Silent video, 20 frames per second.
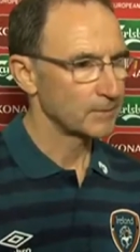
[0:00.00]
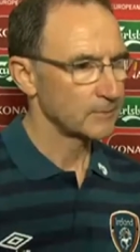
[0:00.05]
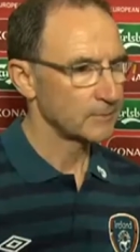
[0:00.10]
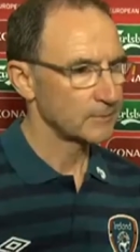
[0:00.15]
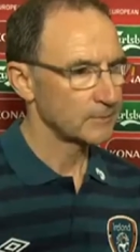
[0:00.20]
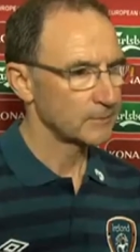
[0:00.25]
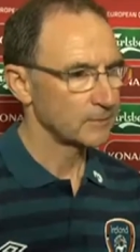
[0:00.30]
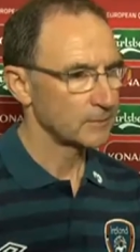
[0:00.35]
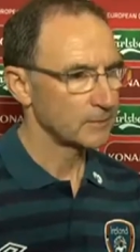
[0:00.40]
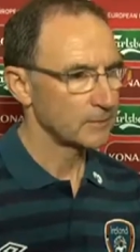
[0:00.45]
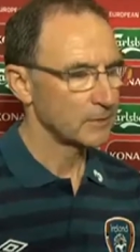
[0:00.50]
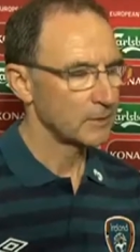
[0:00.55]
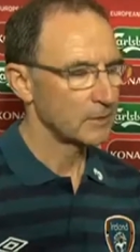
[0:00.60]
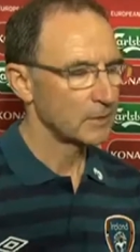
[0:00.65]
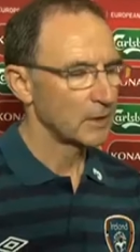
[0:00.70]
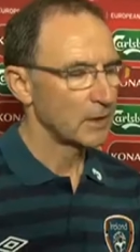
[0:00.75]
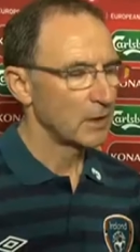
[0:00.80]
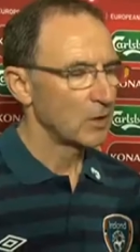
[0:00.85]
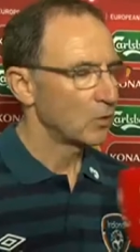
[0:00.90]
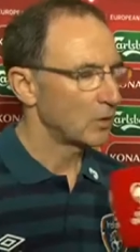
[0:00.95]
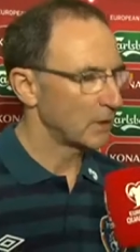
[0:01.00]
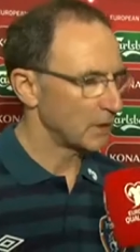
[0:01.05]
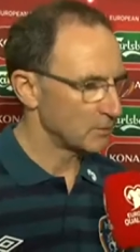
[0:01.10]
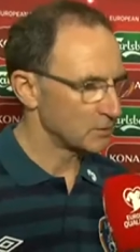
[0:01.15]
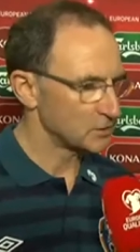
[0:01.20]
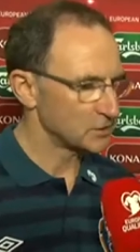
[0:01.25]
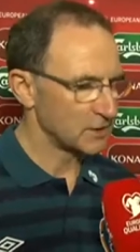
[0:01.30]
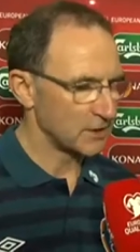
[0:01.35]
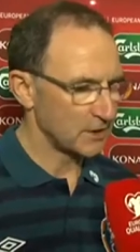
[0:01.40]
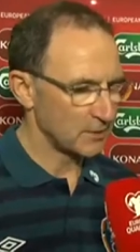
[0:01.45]
and he finished it really well. Well,
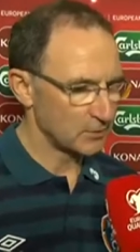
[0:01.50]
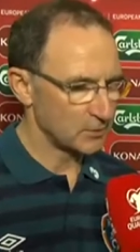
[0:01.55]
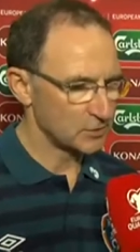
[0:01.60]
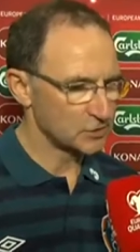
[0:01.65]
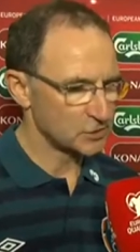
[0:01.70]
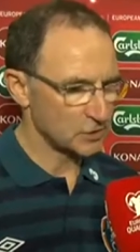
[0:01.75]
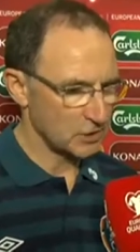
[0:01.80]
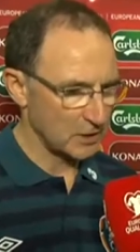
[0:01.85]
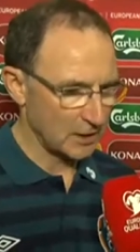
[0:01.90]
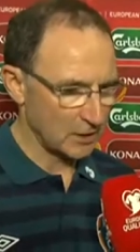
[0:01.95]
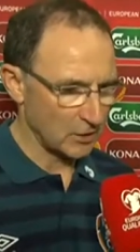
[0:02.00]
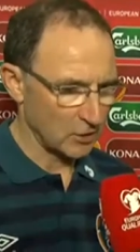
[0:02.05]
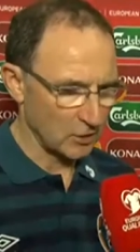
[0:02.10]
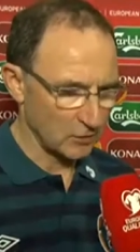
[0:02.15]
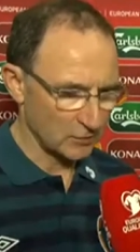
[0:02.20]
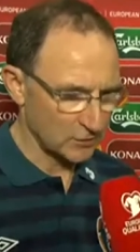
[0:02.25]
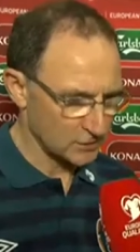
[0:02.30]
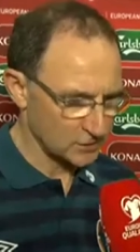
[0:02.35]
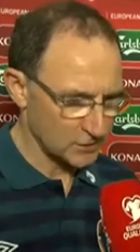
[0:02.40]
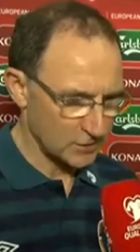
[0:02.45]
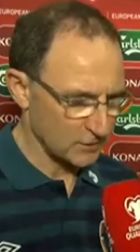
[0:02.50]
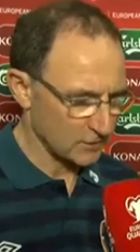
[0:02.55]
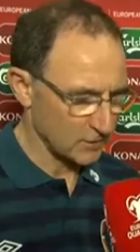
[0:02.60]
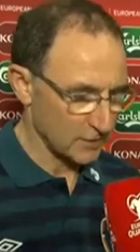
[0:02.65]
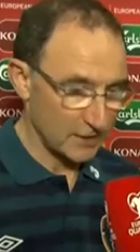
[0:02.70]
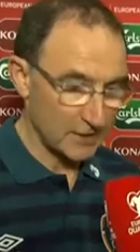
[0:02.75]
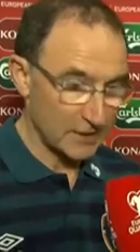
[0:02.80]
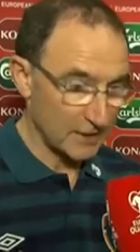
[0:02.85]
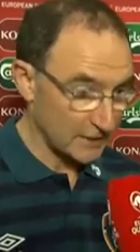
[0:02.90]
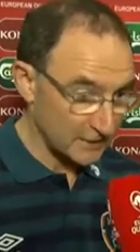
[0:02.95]
it was not, it was uh, obviously
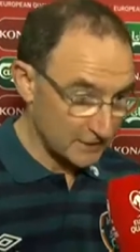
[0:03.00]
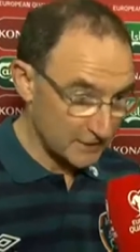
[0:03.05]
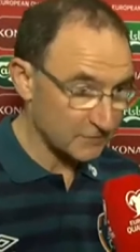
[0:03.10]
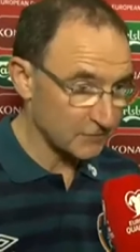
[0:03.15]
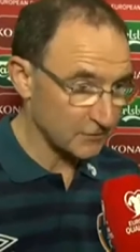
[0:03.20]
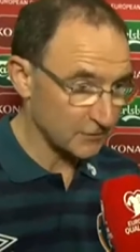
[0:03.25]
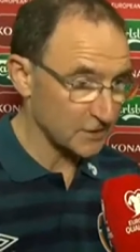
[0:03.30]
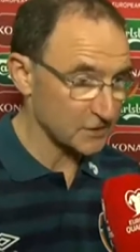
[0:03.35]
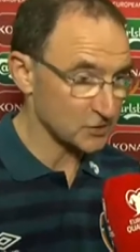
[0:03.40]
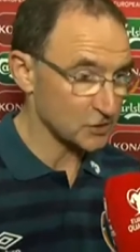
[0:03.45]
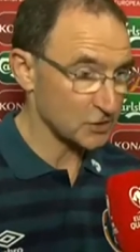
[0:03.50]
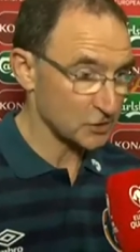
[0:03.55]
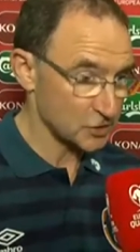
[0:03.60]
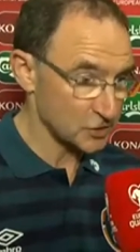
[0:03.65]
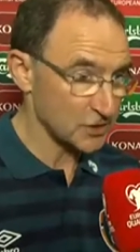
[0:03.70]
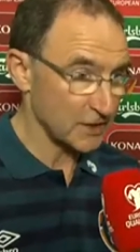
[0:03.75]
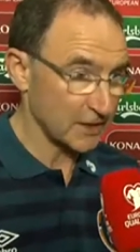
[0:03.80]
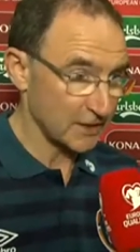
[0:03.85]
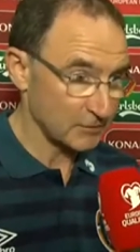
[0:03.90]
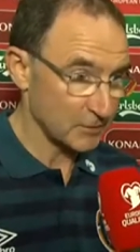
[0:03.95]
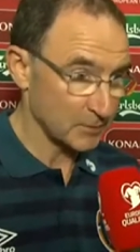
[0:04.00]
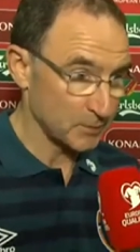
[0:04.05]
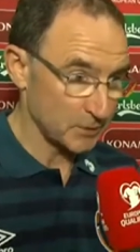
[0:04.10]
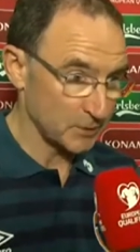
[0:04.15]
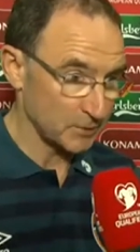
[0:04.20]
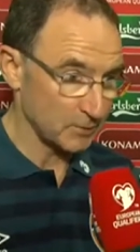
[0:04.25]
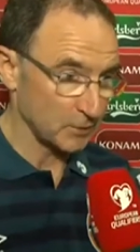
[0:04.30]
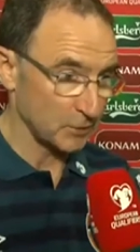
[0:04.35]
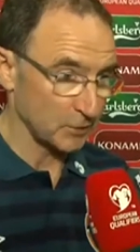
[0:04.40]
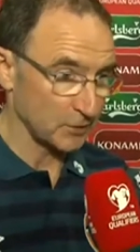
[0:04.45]
he, he, did finish it, and you still have to
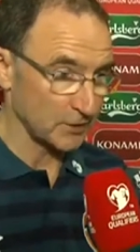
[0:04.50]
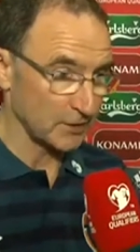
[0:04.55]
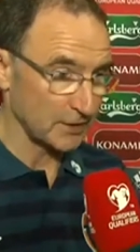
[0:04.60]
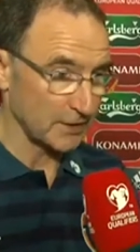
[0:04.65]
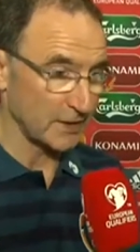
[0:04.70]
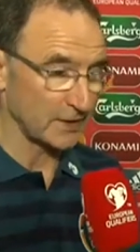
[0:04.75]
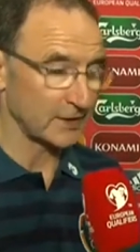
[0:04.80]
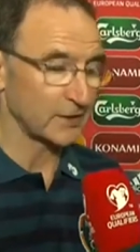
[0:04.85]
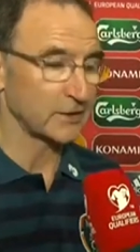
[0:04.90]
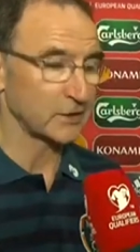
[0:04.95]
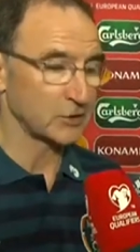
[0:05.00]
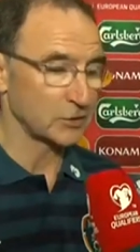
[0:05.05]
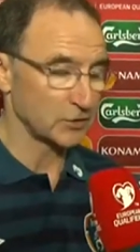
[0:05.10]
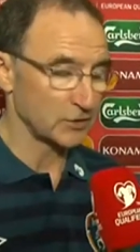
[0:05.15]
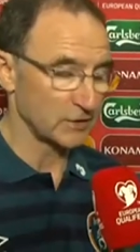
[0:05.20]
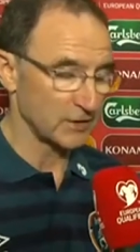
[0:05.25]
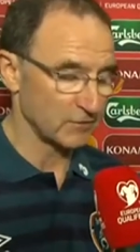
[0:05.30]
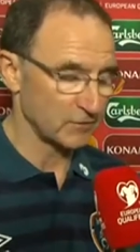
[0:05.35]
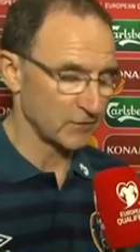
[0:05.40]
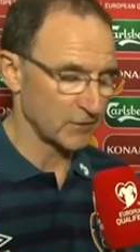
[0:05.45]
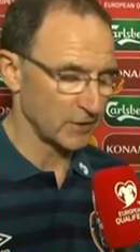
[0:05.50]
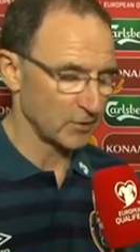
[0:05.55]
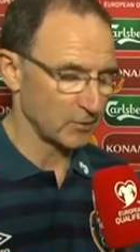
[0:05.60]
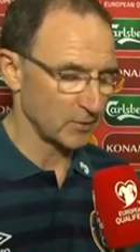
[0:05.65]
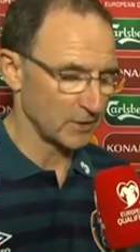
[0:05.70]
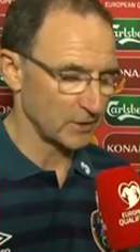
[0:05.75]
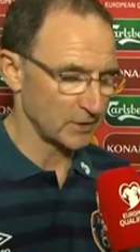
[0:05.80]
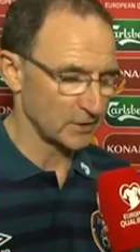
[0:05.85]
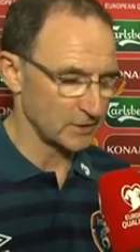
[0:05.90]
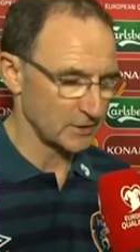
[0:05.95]
put the ball in the net, and he took that very
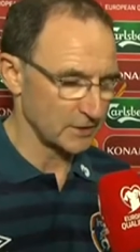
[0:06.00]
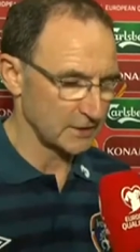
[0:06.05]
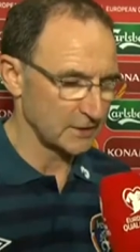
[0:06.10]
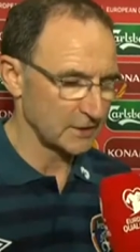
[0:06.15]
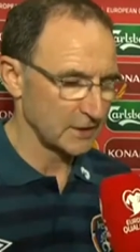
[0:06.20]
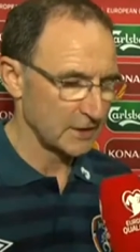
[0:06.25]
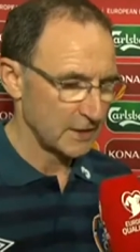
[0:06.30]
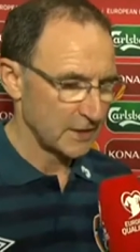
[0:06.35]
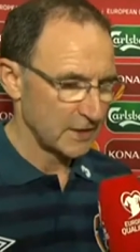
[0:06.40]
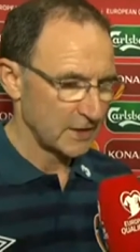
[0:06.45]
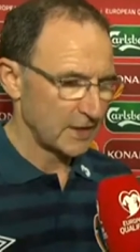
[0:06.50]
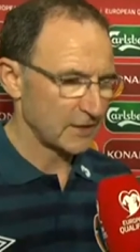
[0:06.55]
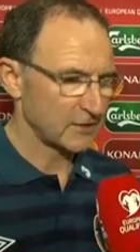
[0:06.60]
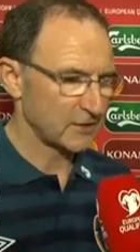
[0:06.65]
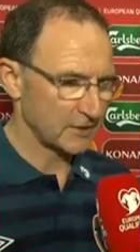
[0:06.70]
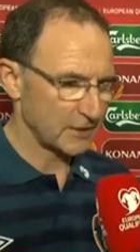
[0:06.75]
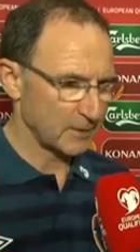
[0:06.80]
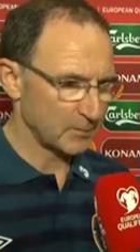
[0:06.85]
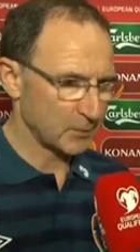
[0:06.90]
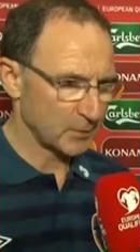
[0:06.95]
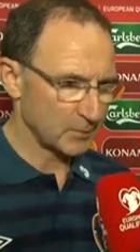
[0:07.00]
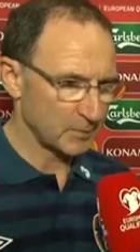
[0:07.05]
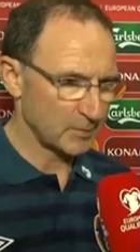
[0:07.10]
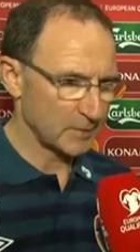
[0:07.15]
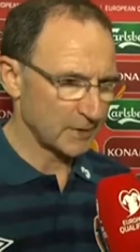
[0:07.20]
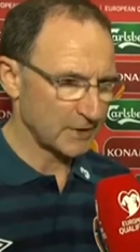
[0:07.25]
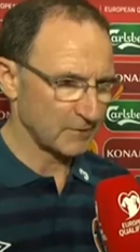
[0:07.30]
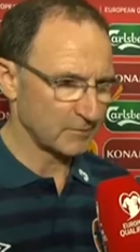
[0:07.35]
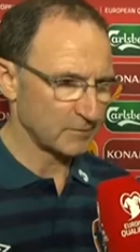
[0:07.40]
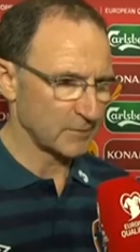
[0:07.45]
well indeed. I think that
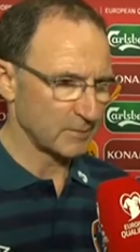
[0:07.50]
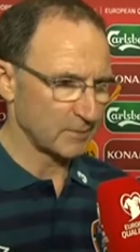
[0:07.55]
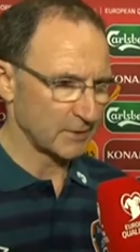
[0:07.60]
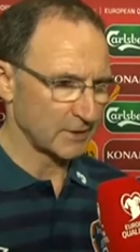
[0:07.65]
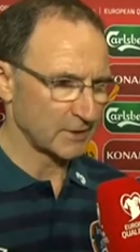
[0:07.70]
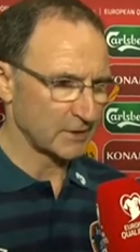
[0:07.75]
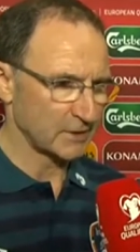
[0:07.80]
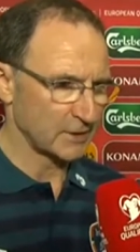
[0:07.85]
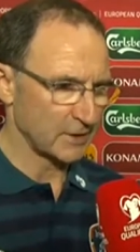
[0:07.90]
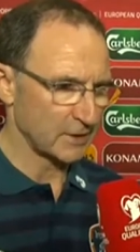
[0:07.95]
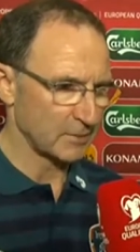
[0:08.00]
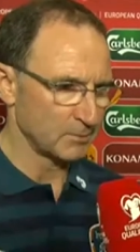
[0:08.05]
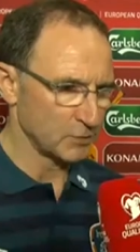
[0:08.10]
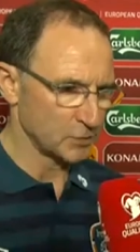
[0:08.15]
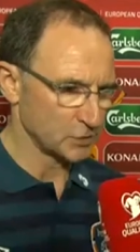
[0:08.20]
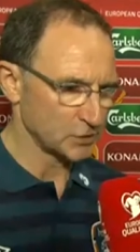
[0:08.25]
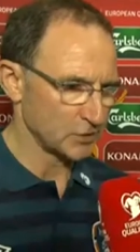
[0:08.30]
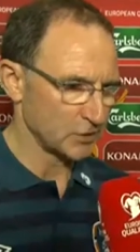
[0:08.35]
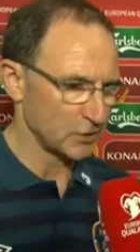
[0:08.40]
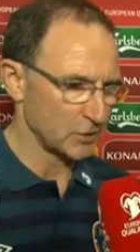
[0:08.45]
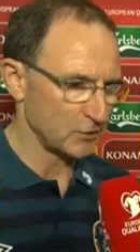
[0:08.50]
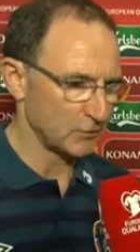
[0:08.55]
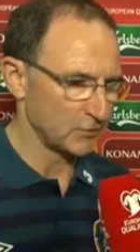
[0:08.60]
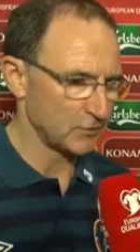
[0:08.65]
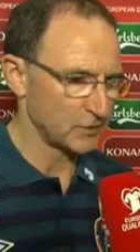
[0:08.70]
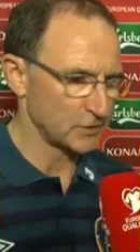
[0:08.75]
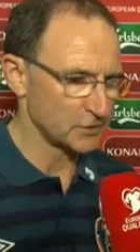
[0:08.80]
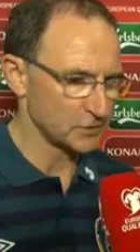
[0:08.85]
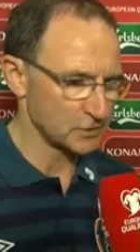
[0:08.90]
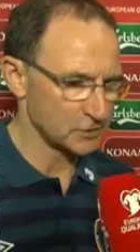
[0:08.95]
probably gave him a big uh, boost of
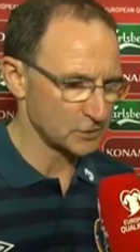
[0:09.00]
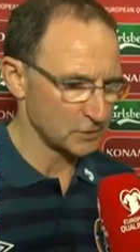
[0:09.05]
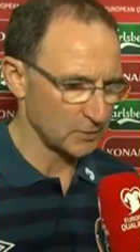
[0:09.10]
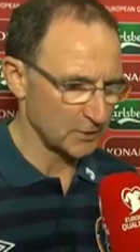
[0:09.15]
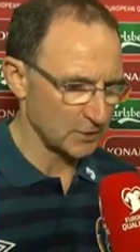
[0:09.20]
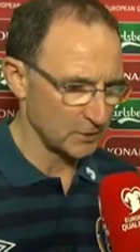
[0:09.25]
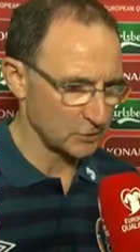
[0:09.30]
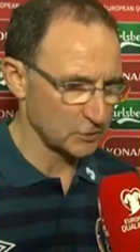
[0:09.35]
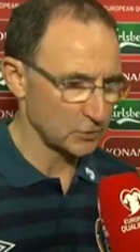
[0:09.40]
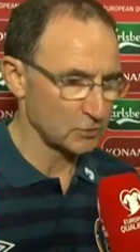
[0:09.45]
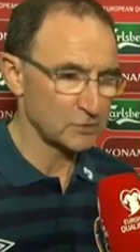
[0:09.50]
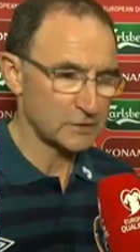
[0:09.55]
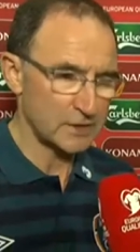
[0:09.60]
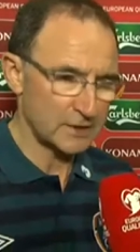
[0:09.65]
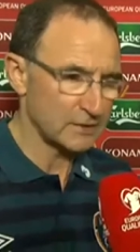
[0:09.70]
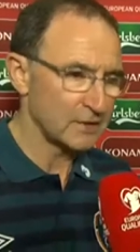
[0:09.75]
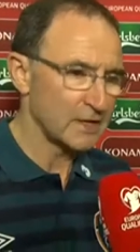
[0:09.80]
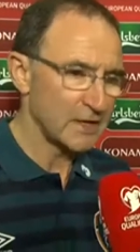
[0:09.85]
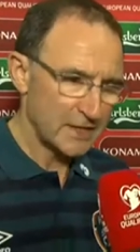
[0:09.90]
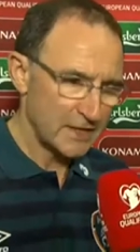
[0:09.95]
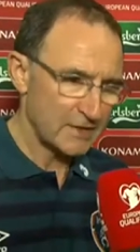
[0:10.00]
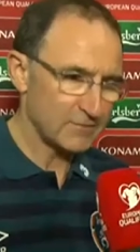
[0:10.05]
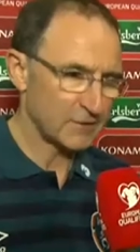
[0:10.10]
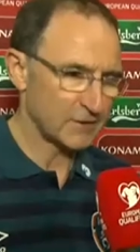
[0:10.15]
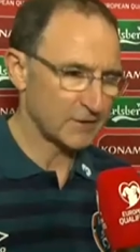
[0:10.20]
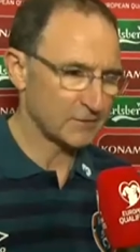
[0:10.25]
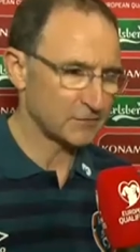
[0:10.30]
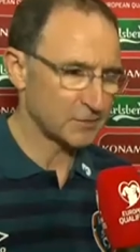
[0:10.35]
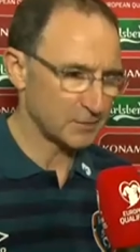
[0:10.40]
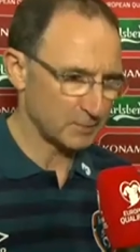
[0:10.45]
confidence as well too. Like
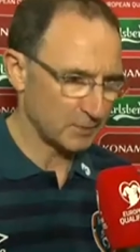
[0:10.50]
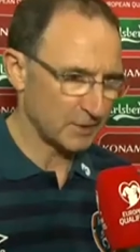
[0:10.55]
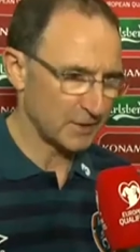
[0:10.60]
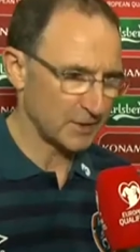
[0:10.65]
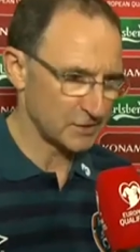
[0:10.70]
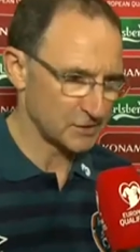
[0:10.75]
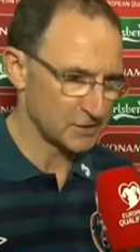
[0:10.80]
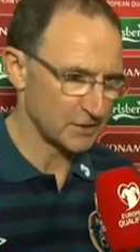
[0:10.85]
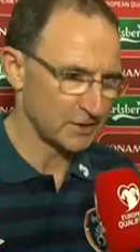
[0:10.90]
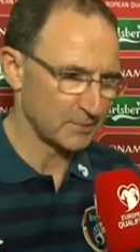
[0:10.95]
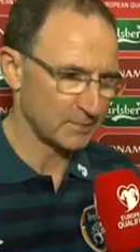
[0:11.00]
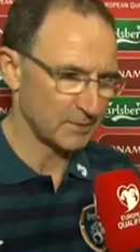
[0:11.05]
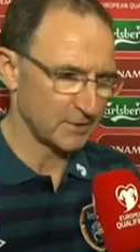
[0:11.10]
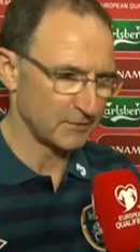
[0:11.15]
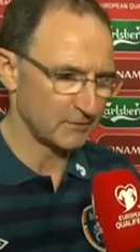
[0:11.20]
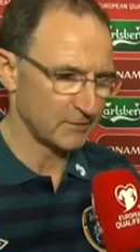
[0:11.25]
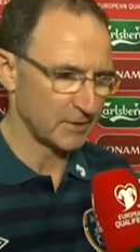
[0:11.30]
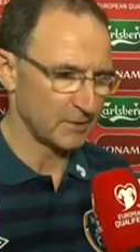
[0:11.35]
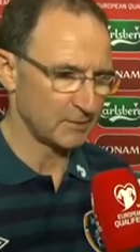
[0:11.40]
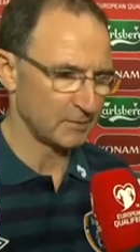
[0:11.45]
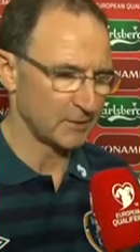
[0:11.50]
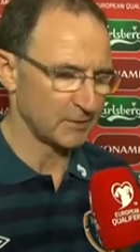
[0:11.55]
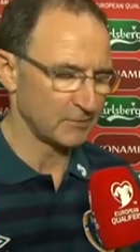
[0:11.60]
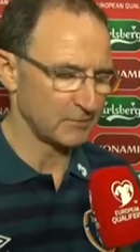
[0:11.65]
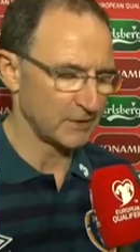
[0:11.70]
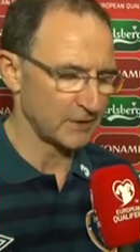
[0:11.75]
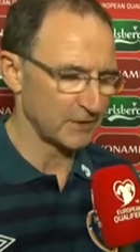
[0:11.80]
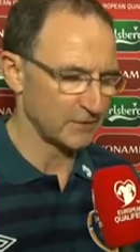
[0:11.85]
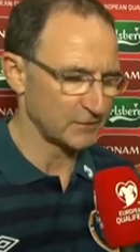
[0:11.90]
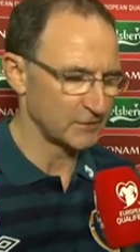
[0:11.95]
even gifted players need a bit of a, a bit
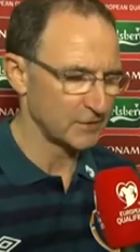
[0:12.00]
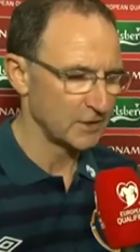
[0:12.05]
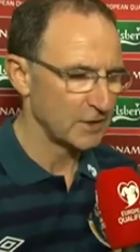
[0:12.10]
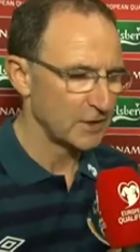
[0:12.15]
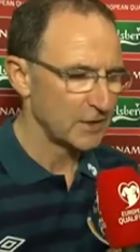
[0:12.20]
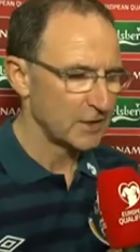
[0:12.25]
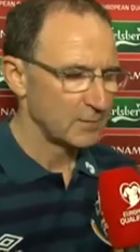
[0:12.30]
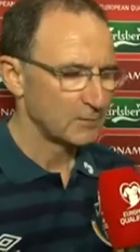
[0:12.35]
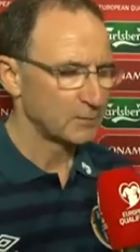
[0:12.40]
of a lift,